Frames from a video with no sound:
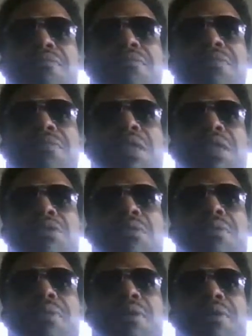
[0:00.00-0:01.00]
that's where
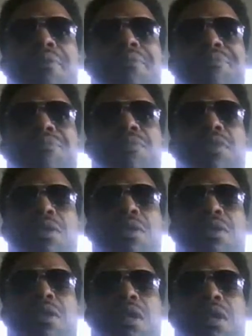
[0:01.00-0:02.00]
we are.
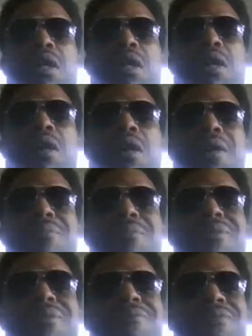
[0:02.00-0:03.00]
I'm
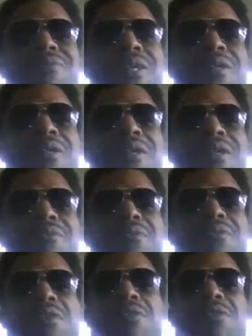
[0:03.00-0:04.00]
going to figure out a name for
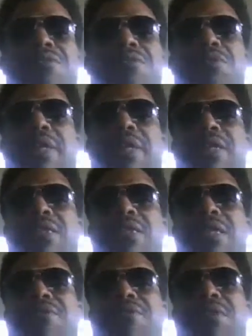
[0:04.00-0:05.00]
this. If you guys
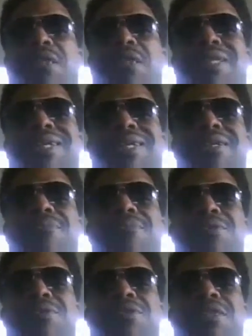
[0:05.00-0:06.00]
have any name
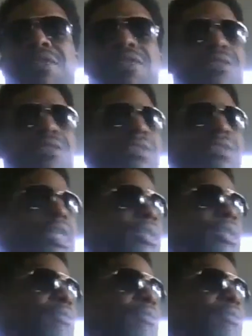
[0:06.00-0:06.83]
suggestions out there